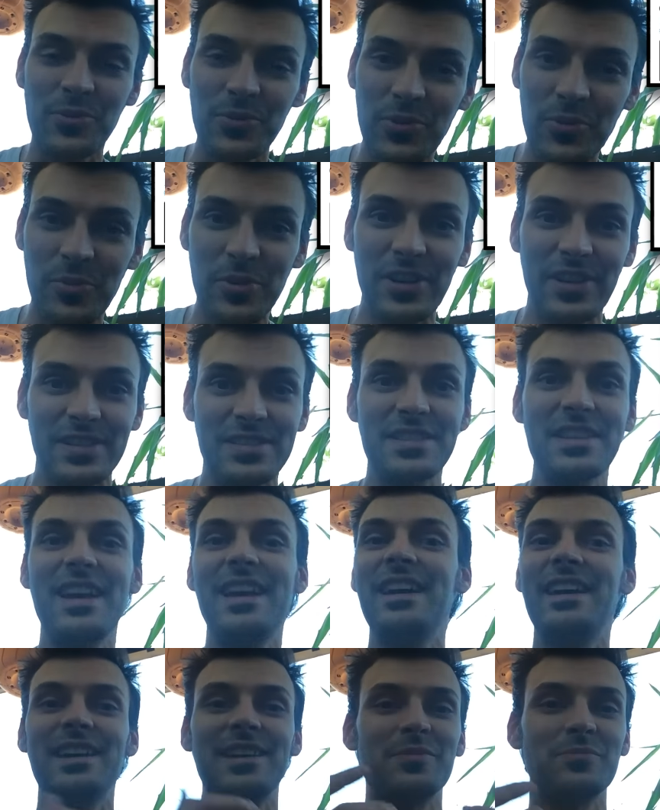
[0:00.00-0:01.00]
rule books
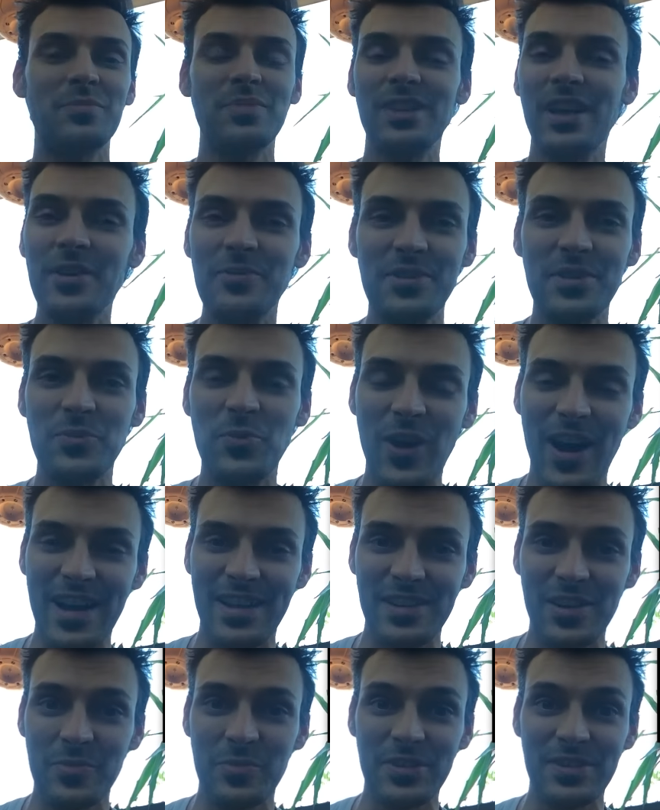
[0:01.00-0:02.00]
and blowing them
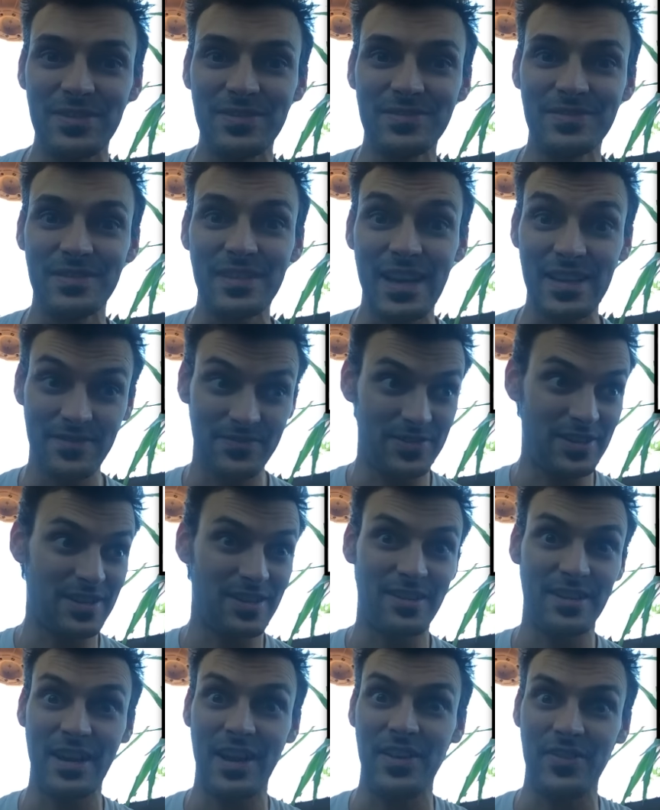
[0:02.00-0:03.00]
wide open and
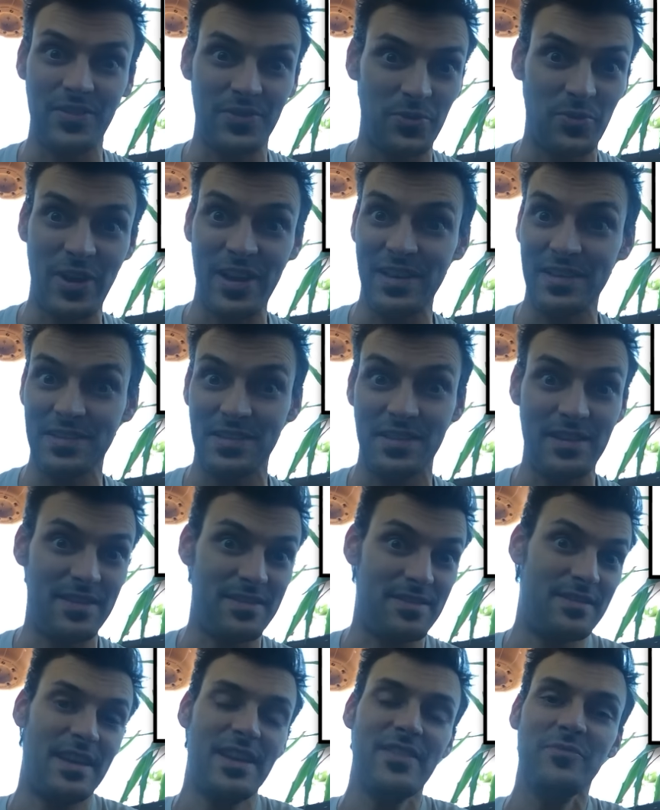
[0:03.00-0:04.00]
figuring out the ways
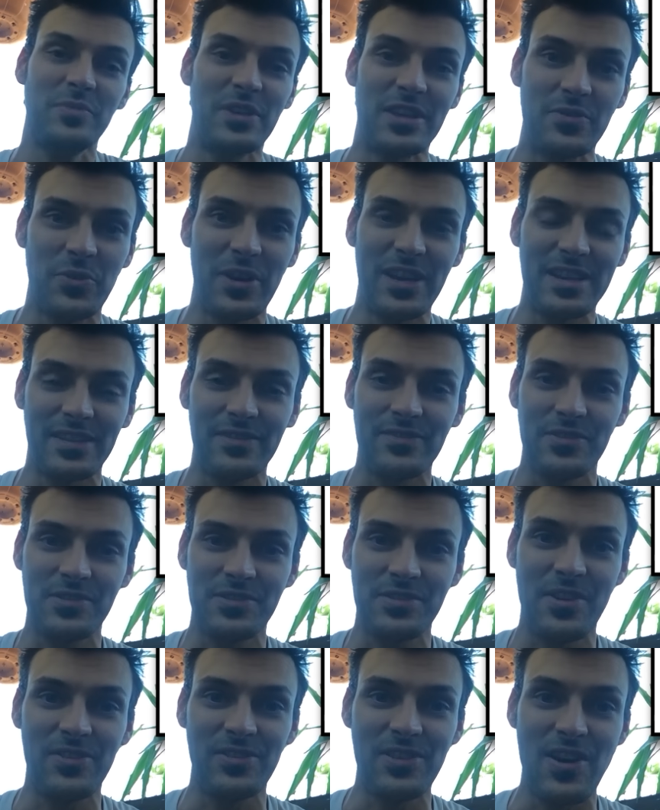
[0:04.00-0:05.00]
that they've been winning for
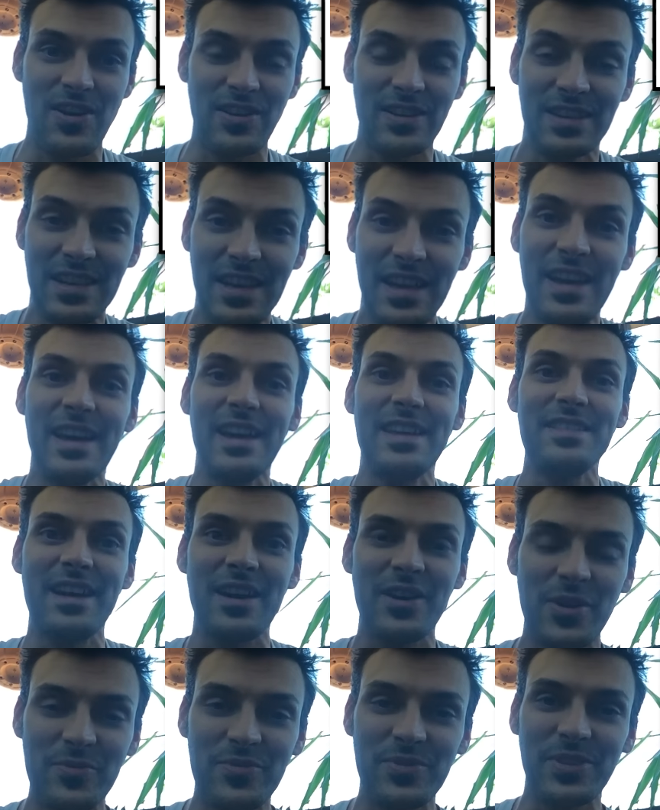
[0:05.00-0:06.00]
so long, and
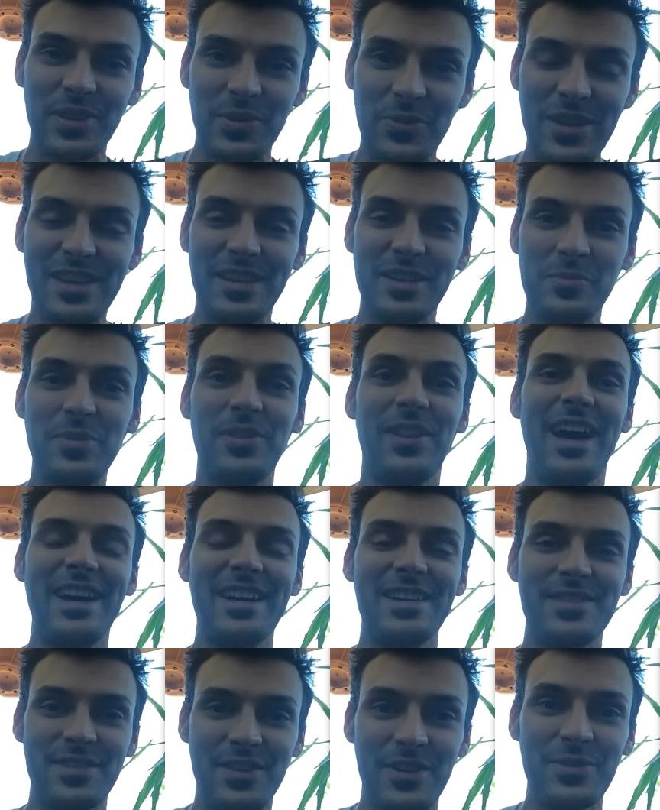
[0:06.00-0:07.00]
that hopefully we can
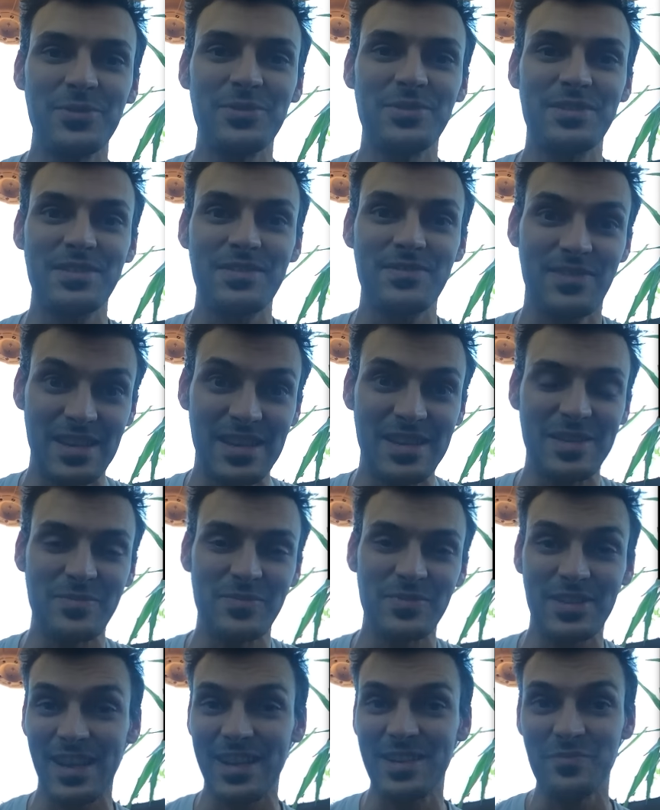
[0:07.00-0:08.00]
apply those
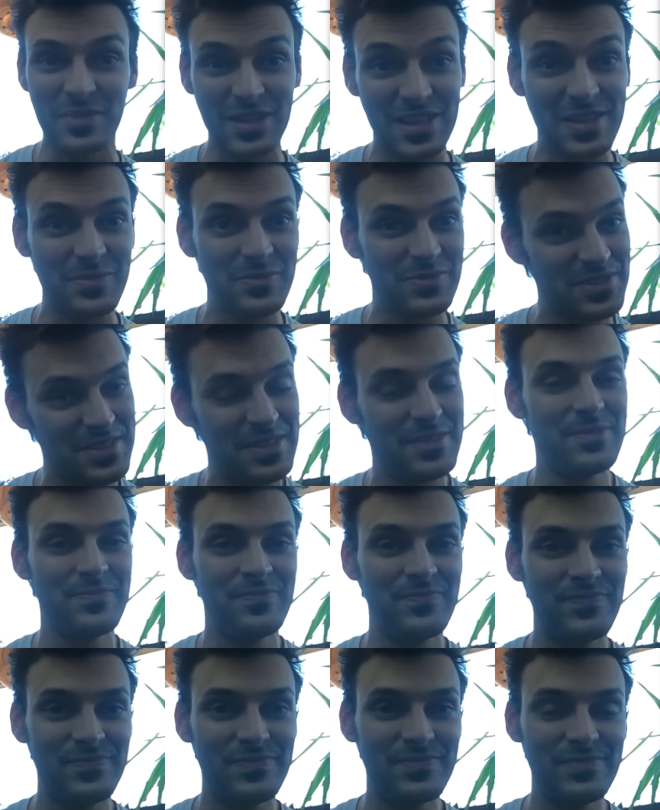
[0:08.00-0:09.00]
themes and memes
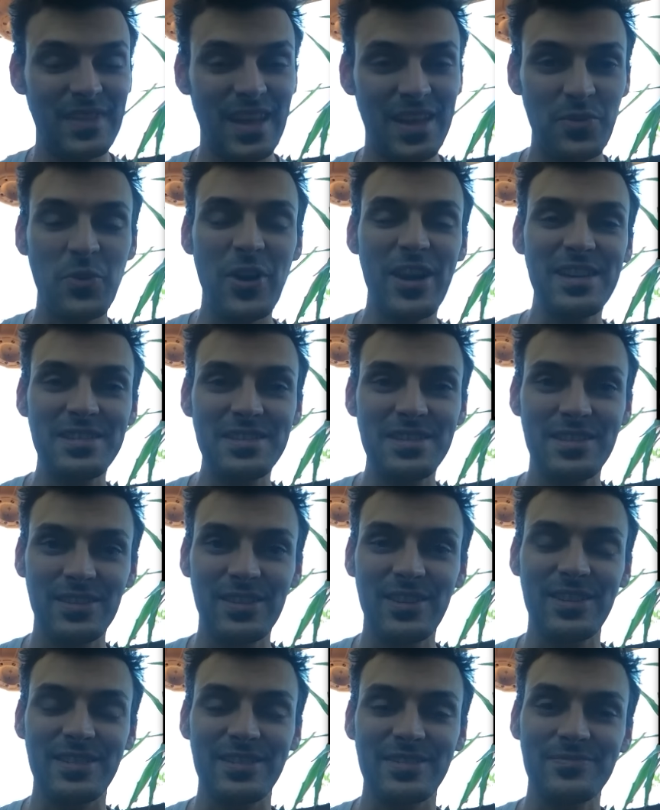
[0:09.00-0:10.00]
and ways to
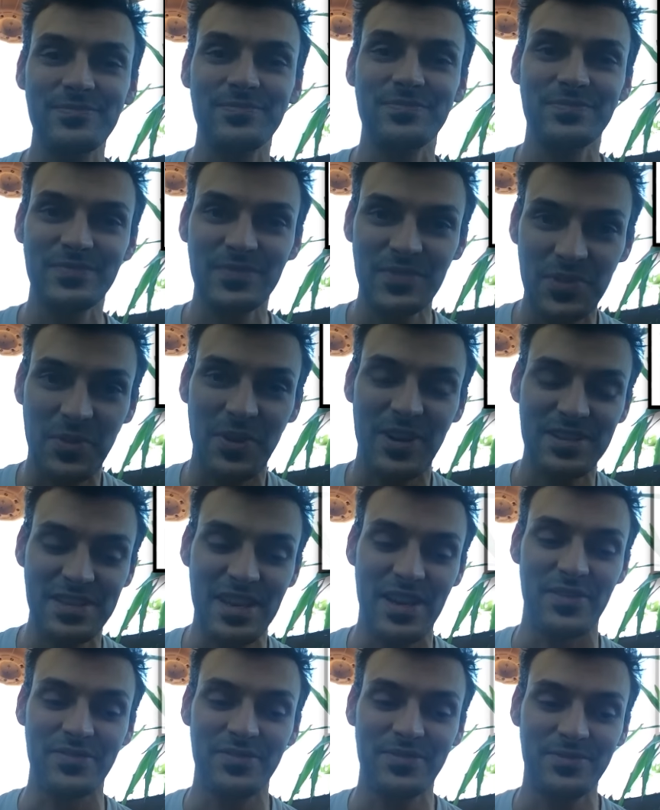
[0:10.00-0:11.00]
learn to
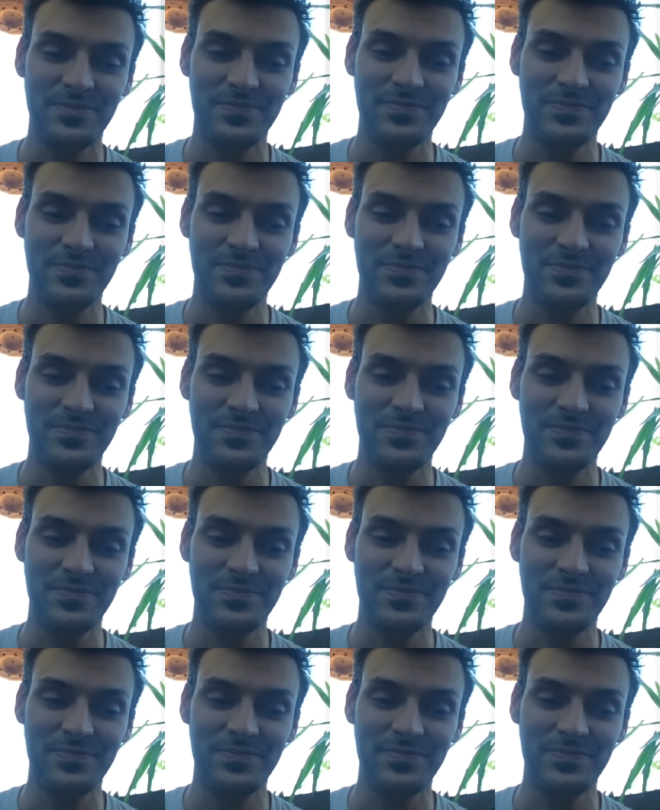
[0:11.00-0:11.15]
ourselves.